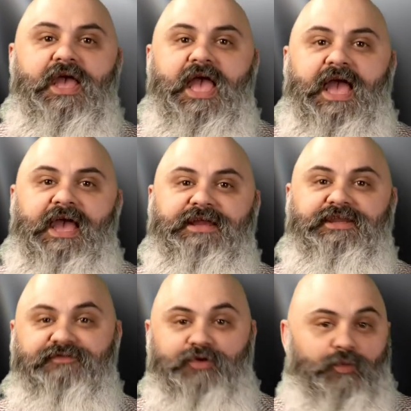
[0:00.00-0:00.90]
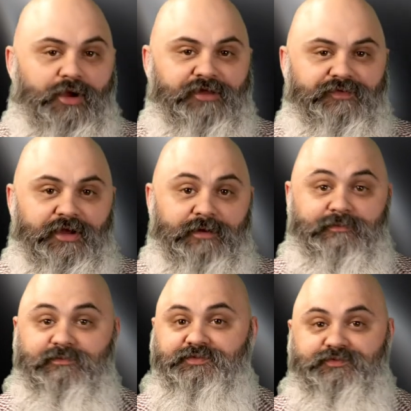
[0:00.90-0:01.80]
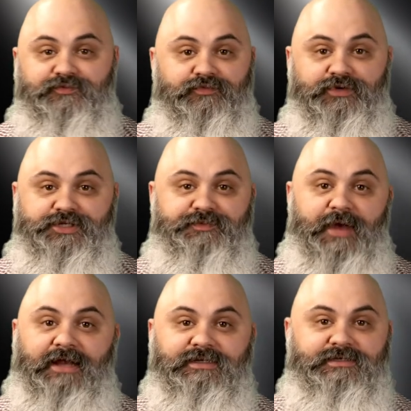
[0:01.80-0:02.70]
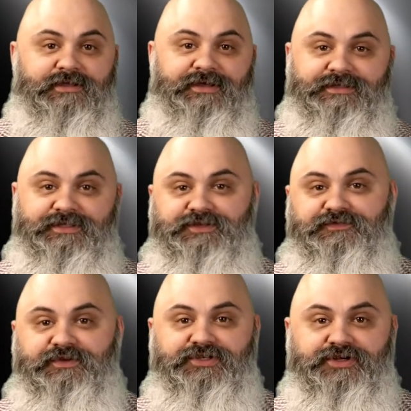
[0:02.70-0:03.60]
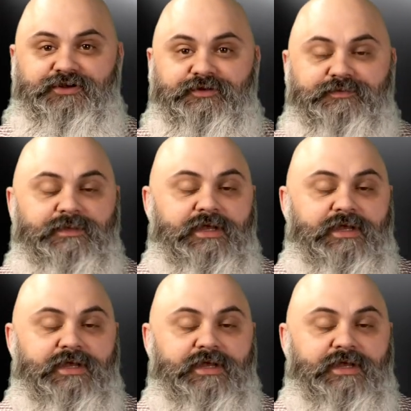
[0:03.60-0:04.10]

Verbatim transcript: and if you're one of them respect like this feature